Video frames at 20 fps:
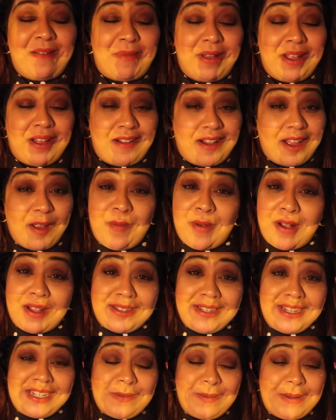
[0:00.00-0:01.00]
My
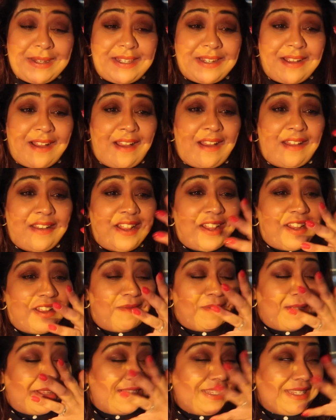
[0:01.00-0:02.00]
eyebrows need to be done.
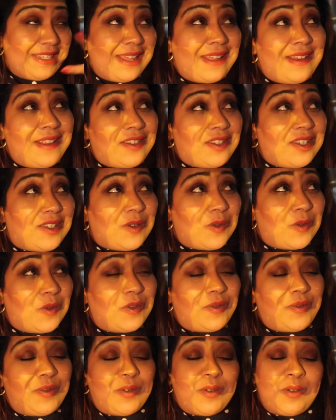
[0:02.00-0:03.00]
My skin is just
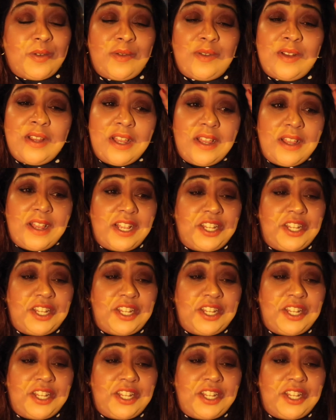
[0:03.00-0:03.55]
awful.